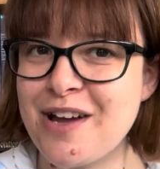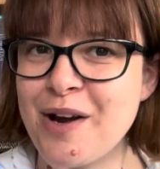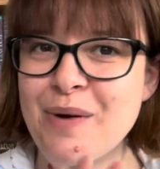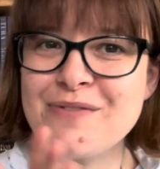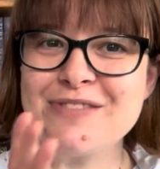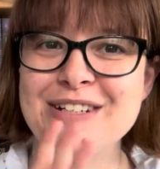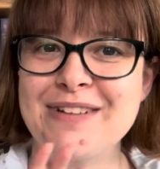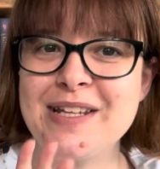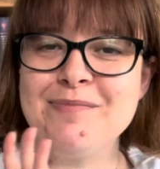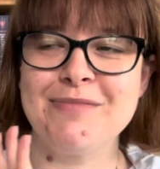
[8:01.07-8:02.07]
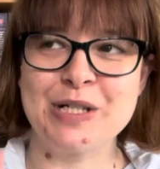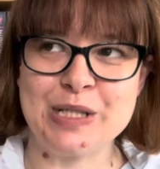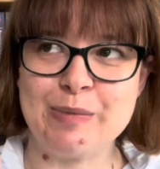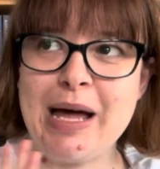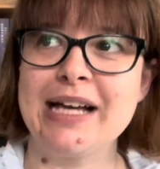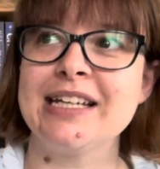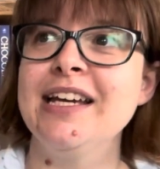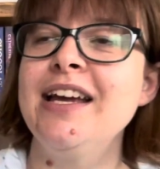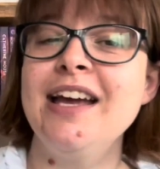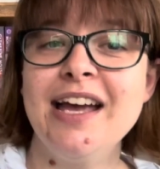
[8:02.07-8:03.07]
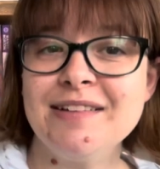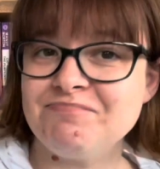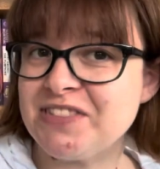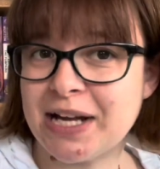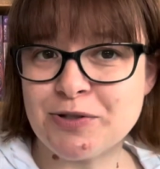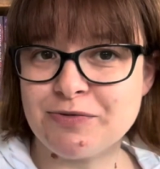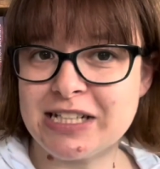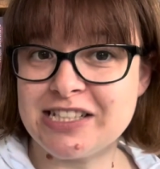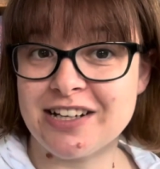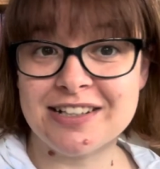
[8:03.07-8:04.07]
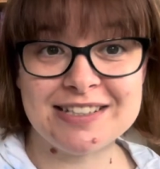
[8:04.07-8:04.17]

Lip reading: I haven't really read much of the back. Sounds really dark,